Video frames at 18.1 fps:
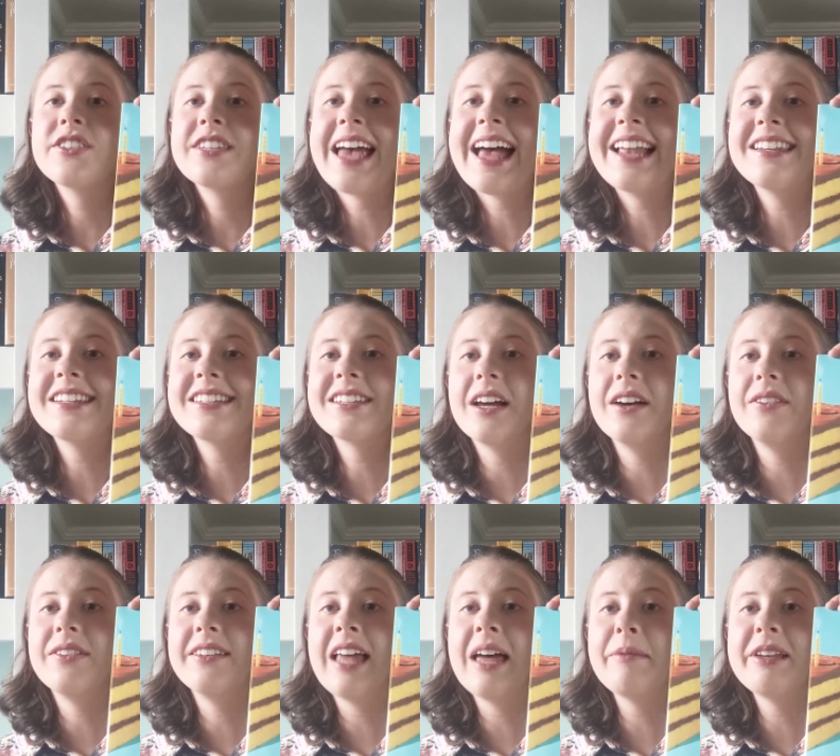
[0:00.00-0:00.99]
Sadness of
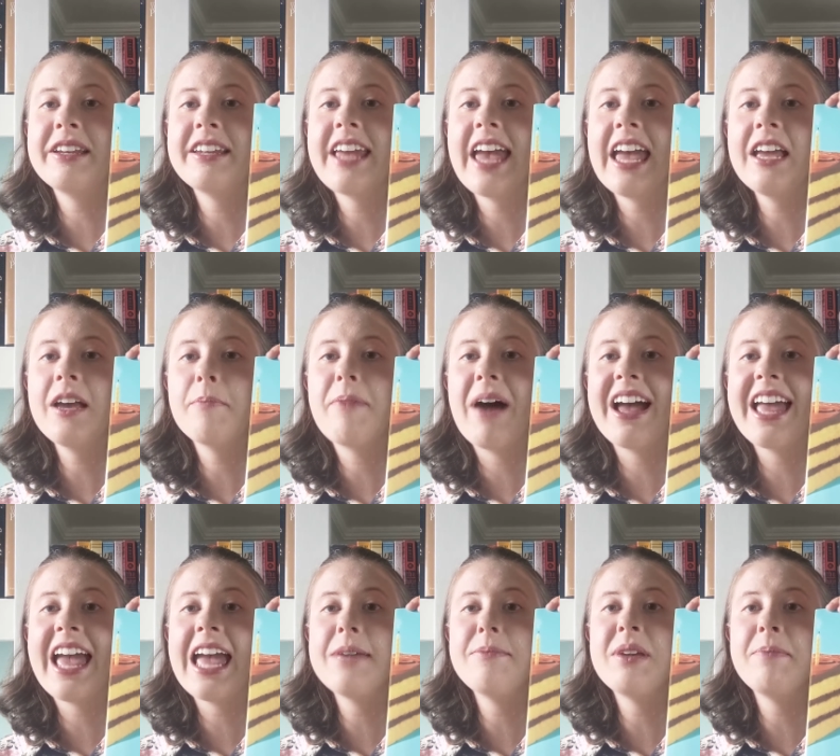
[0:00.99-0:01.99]
Lemon Cake by
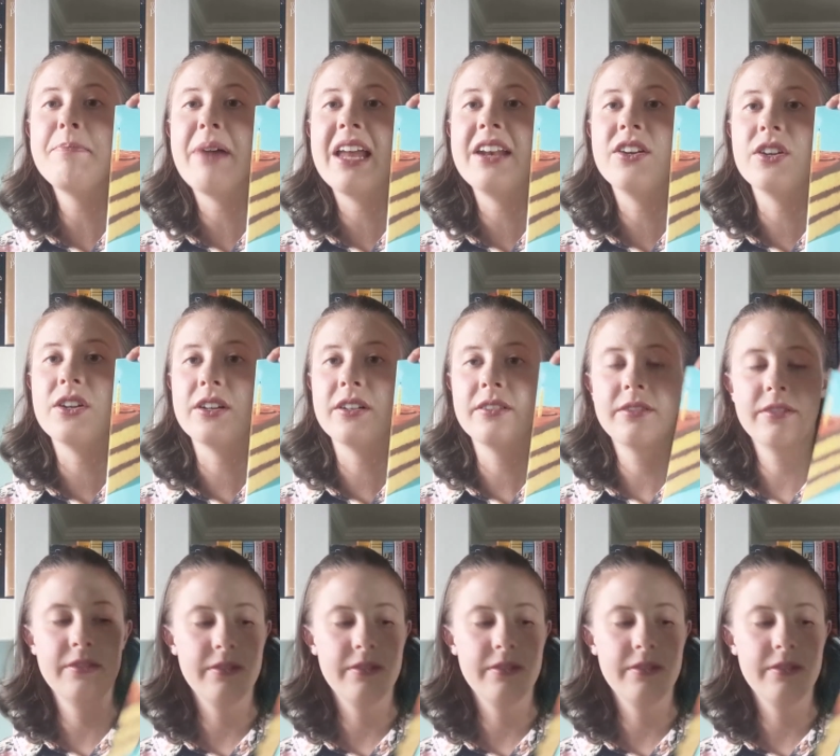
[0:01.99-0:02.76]
Aimee Bender.